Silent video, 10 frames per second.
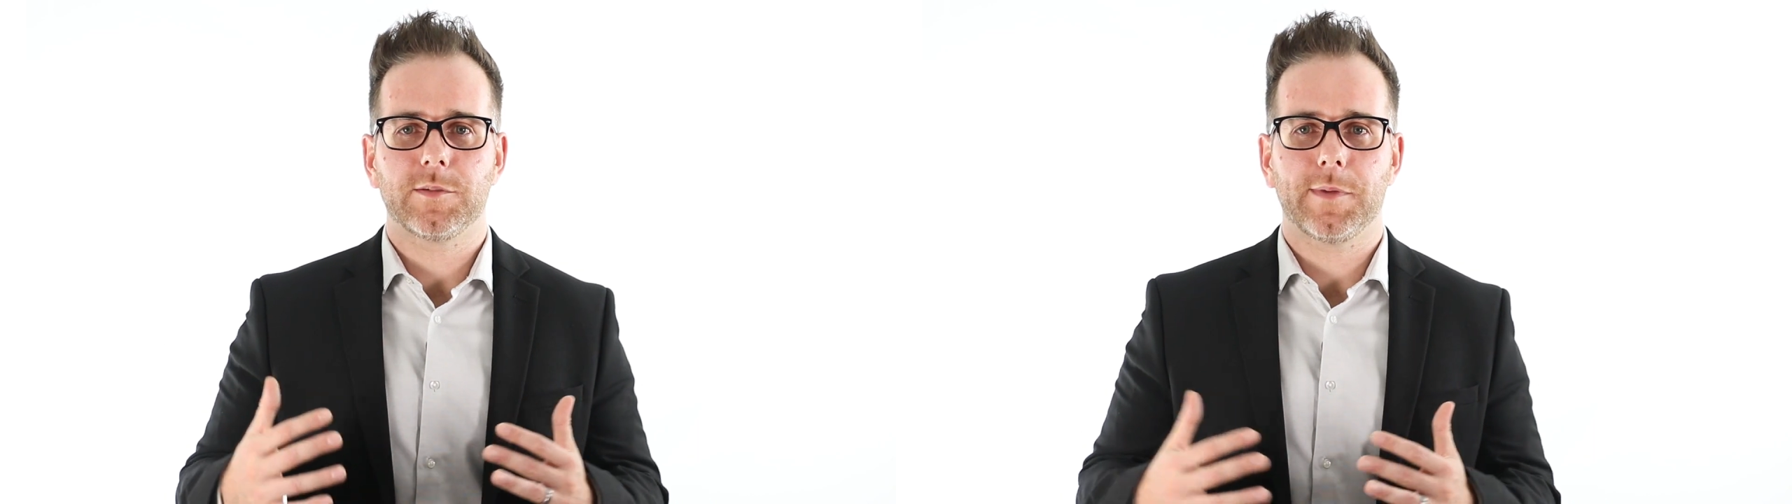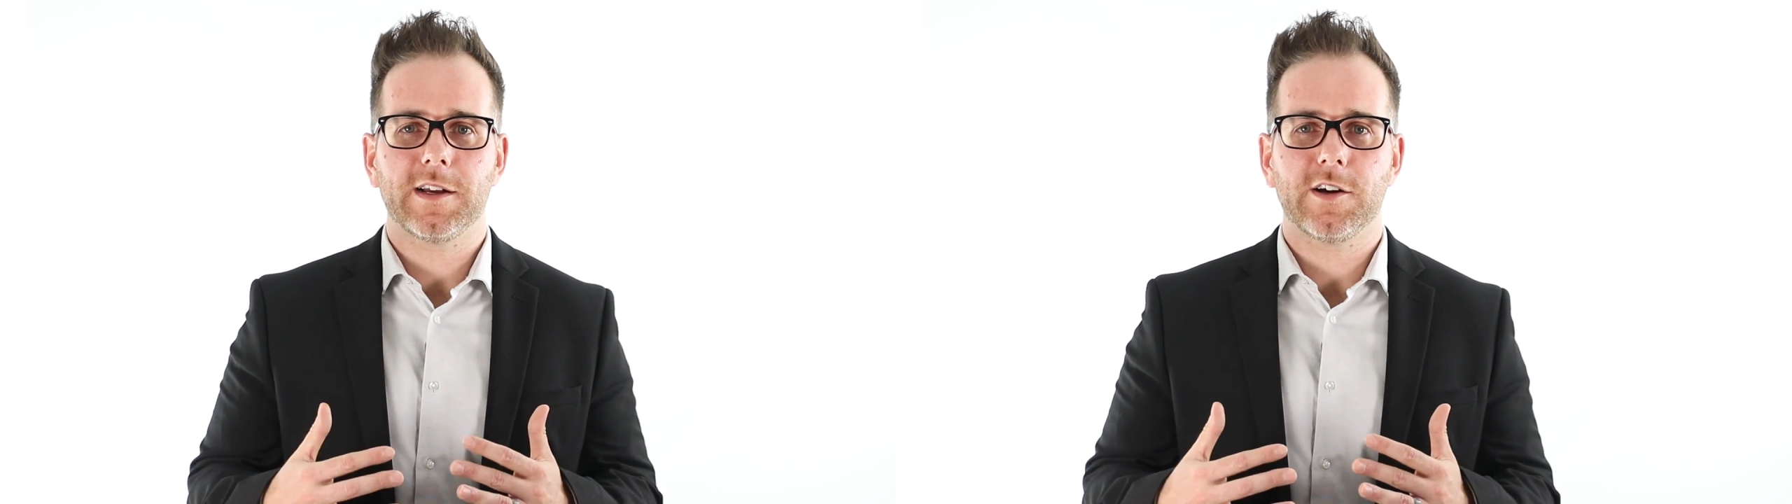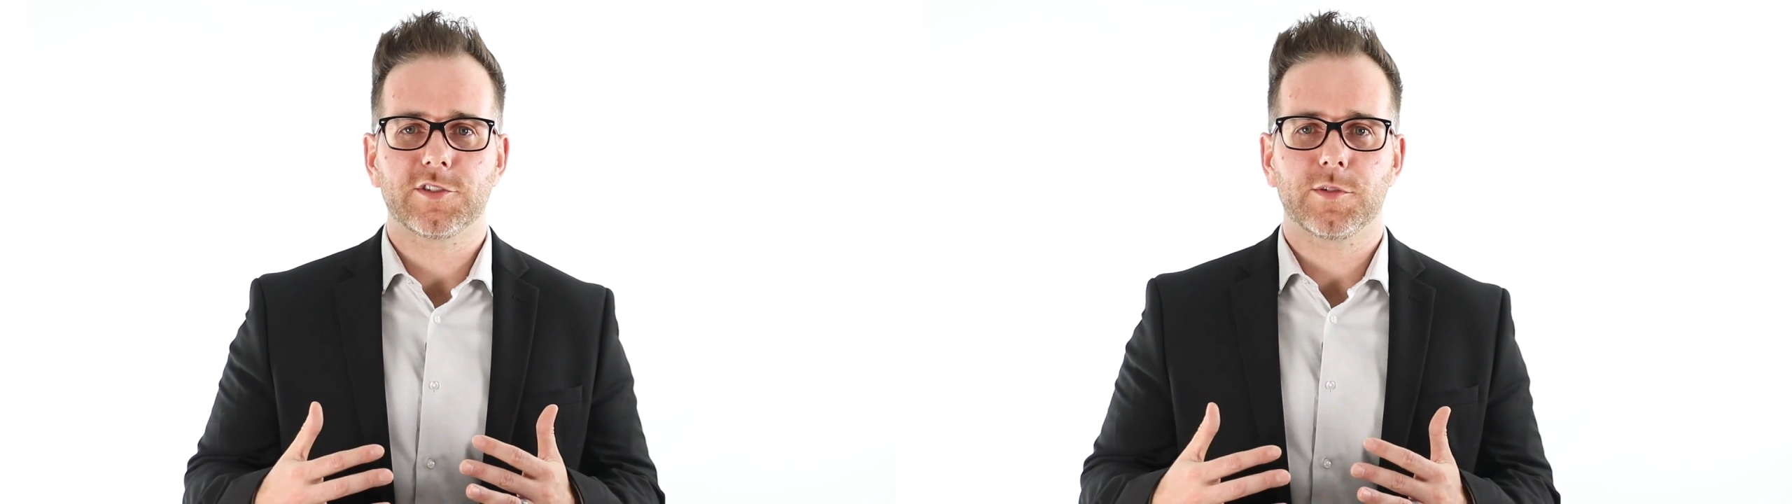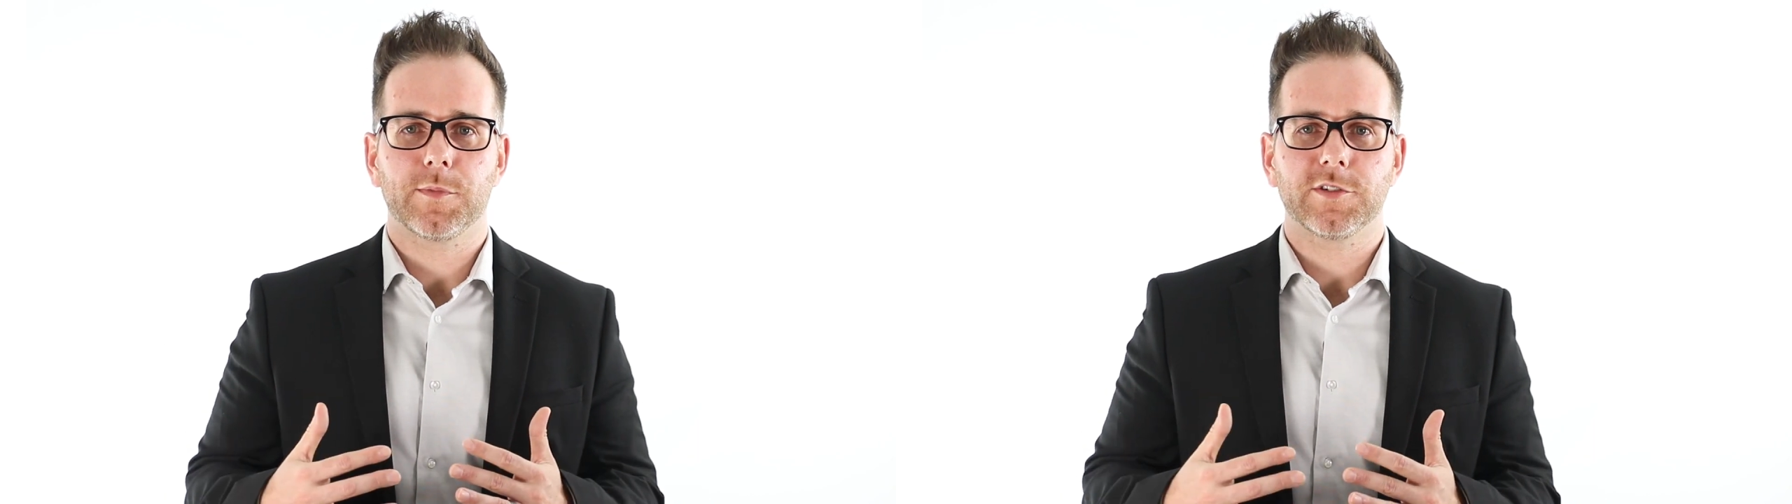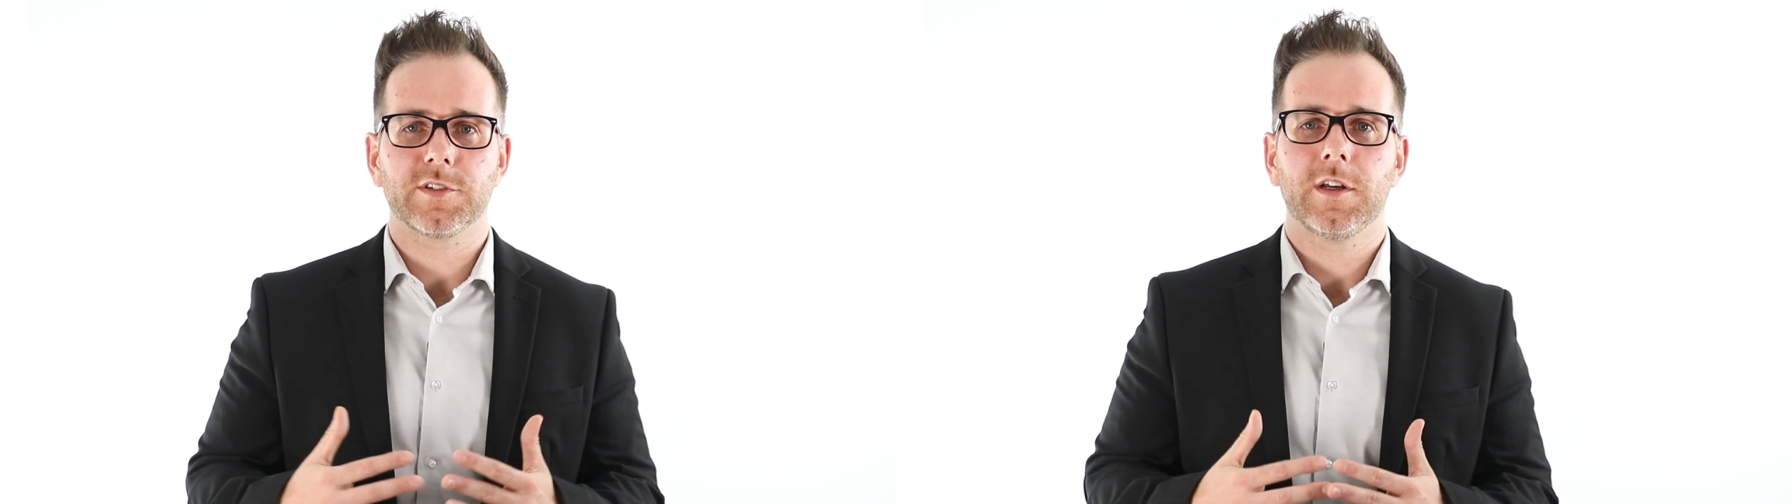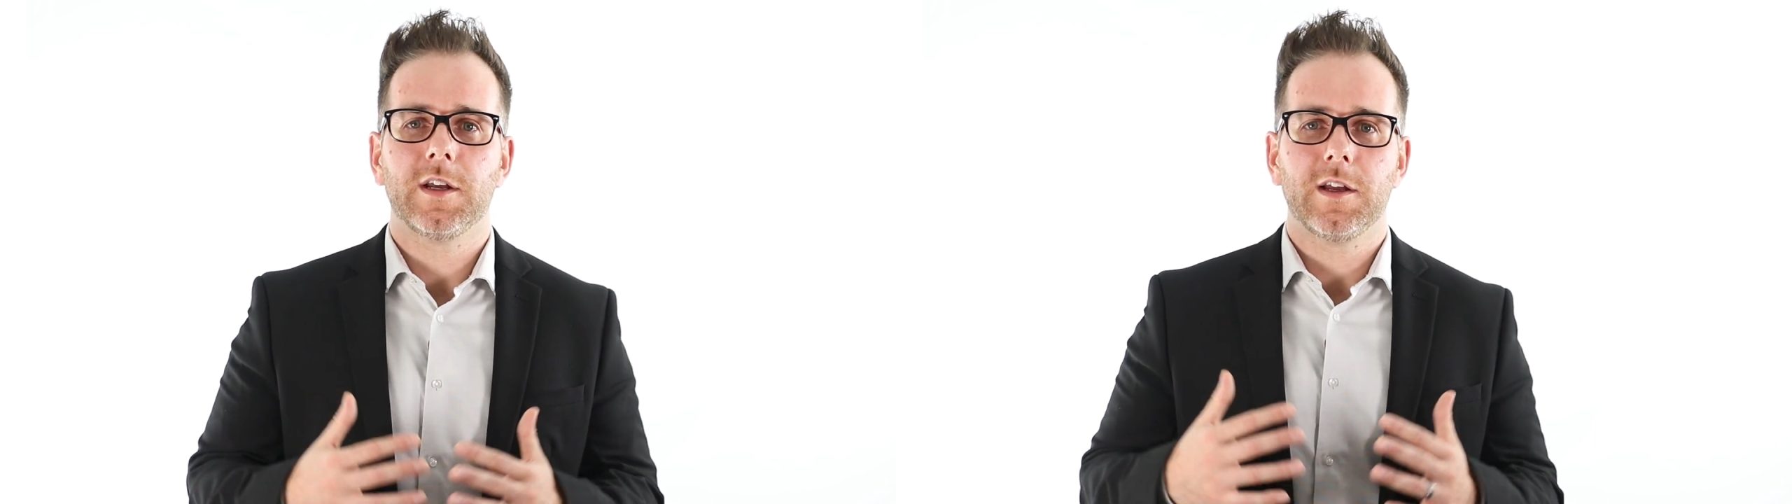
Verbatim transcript: and my customers